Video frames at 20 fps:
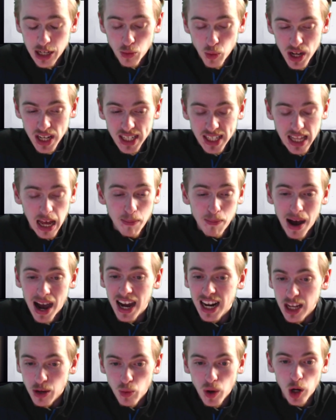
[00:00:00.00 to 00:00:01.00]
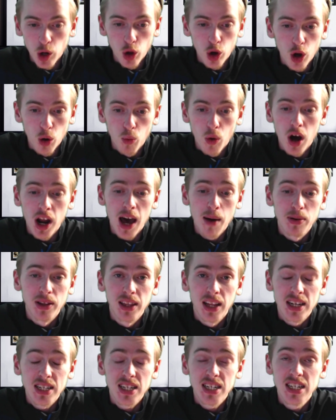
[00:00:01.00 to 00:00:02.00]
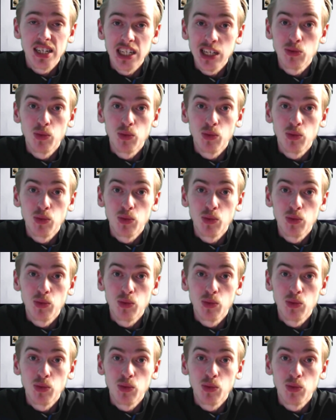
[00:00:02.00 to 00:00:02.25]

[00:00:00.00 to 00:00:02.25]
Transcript: He will step back and he will look at what happened last season.